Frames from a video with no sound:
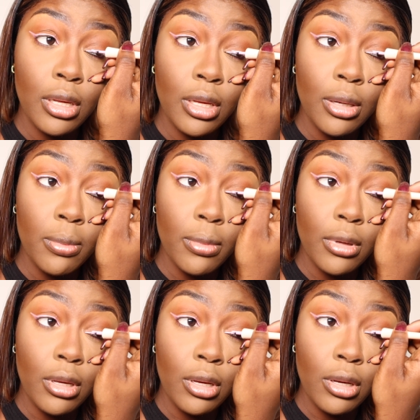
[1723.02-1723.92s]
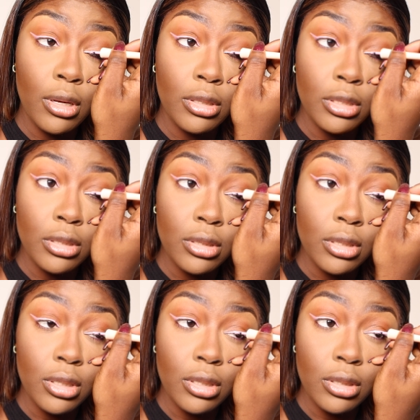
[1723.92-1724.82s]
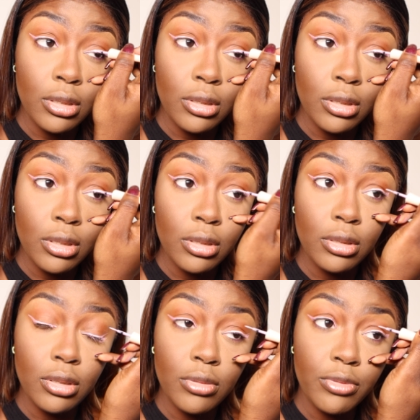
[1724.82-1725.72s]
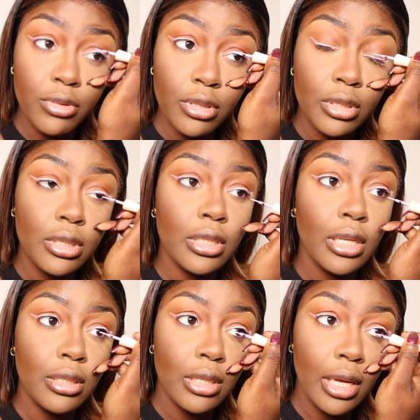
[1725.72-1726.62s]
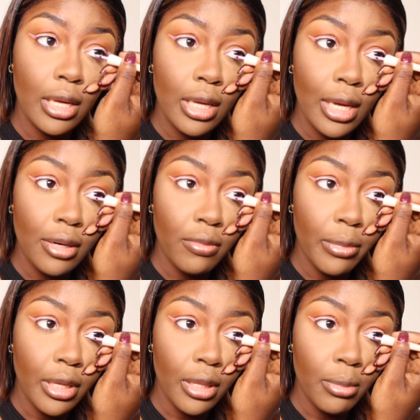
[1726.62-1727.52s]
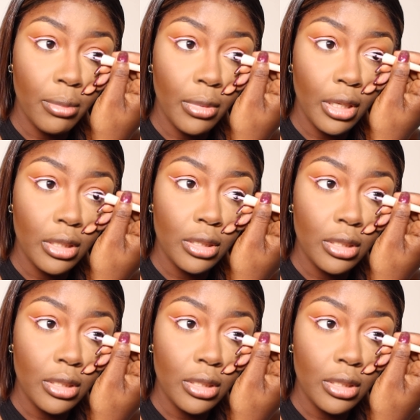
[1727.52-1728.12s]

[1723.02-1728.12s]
Yep, you just go to the front and like kind of make them meet.